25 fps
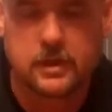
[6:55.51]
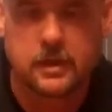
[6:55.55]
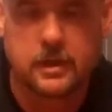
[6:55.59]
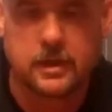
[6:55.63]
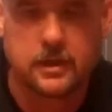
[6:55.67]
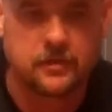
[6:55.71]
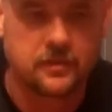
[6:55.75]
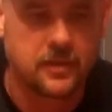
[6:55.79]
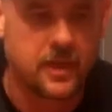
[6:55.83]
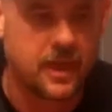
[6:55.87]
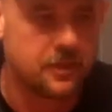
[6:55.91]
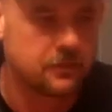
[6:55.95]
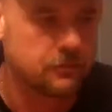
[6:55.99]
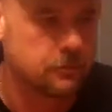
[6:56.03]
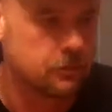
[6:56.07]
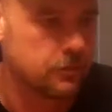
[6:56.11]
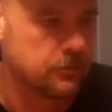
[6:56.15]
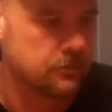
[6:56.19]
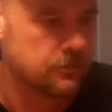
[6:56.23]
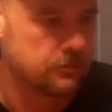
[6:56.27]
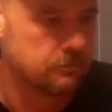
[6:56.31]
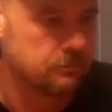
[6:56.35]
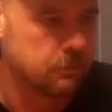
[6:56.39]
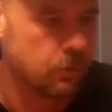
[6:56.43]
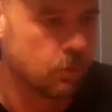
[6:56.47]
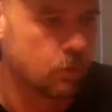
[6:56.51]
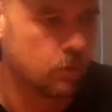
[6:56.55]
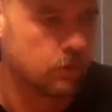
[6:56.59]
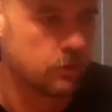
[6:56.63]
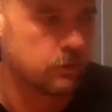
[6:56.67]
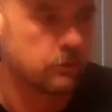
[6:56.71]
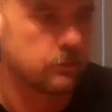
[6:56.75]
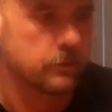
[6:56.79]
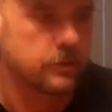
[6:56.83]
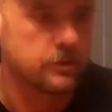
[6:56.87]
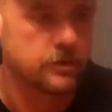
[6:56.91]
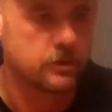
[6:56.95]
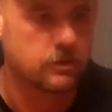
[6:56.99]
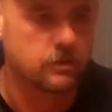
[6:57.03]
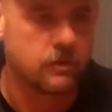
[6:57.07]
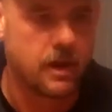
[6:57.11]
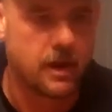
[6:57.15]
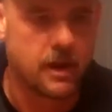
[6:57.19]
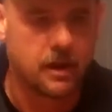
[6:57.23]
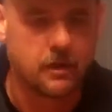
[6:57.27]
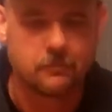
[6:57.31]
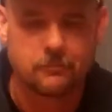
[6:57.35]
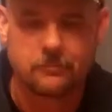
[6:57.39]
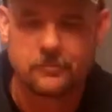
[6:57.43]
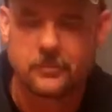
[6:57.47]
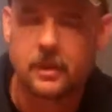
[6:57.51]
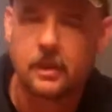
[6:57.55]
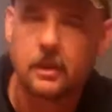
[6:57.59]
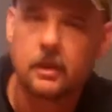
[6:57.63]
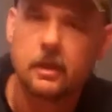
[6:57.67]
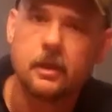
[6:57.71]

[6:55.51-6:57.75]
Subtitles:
and that's what's important when you're out.